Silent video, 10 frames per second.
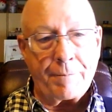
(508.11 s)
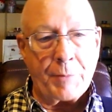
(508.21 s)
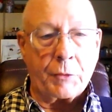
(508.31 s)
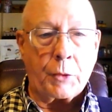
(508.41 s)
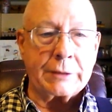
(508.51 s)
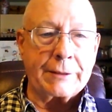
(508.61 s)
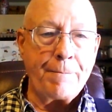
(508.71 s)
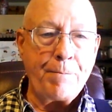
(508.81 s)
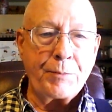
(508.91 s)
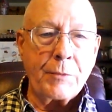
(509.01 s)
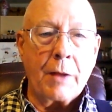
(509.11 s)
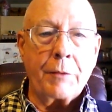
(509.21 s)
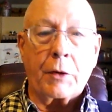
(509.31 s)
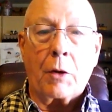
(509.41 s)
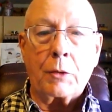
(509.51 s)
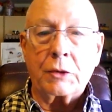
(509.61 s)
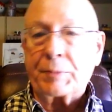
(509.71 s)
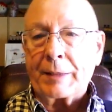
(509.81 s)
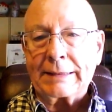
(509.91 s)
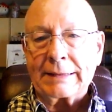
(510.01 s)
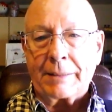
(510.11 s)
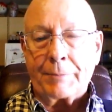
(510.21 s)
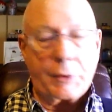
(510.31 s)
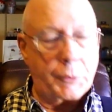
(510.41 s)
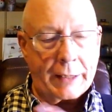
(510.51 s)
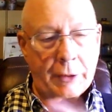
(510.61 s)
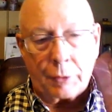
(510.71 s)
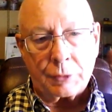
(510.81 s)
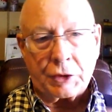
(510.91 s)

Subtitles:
Of course, there are all those places in between,